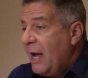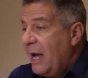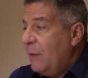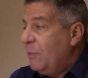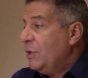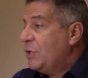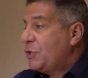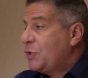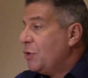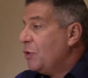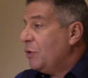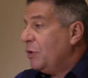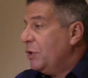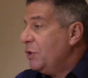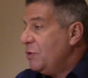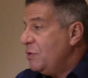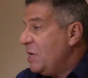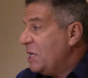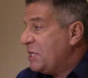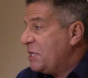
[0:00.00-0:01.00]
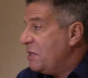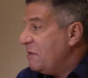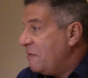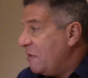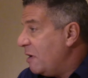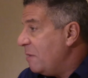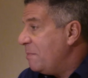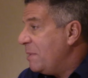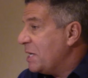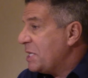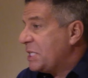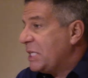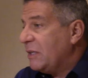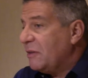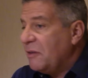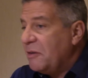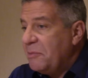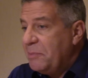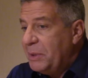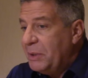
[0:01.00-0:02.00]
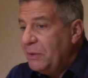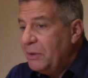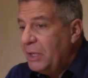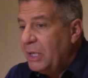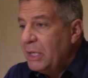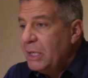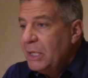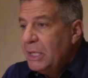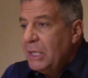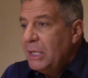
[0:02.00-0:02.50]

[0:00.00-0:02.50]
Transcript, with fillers: and we certainly do that to the very best of our ability.